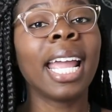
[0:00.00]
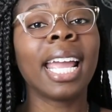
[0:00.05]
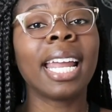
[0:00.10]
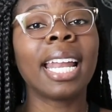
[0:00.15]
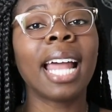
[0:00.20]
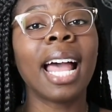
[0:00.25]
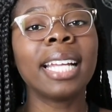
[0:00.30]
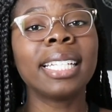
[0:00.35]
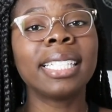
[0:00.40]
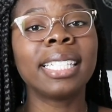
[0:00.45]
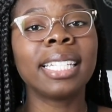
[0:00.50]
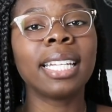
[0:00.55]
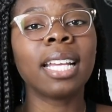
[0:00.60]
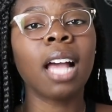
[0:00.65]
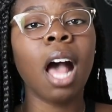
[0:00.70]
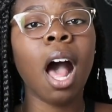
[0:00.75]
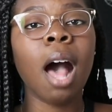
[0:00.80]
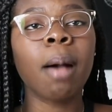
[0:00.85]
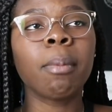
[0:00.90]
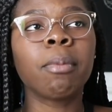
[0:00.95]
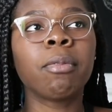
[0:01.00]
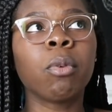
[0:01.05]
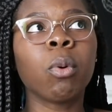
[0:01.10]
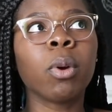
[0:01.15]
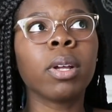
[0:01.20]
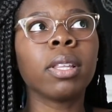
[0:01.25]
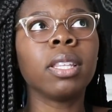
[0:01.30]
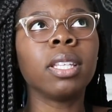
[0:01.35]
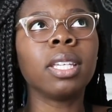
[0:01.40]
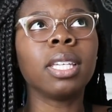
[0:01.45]
And I did opt
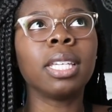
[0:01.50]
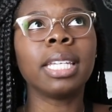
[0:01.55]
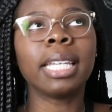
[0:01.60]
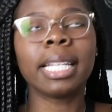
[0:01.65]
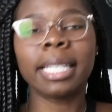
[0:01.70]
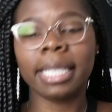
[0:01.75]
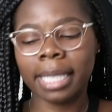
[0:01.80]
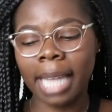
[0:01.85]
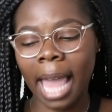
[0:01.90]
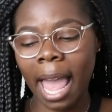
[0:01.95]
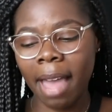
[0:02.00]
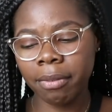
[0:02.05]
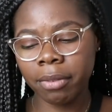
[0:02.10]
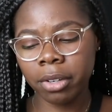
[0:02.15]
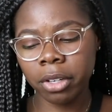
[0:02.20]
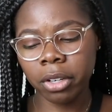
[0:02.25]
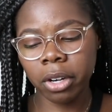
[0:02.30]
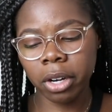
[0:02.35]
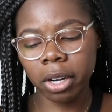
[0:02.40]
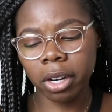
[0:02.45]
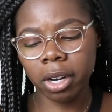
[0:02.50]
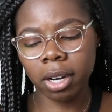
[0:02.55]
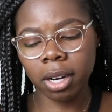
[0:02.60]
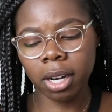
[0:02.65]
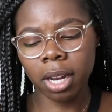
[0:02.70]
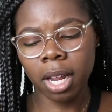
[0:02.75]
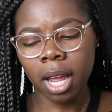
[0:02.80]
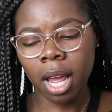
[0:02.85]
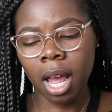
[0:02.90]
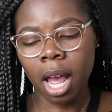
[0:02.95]
for the lavender.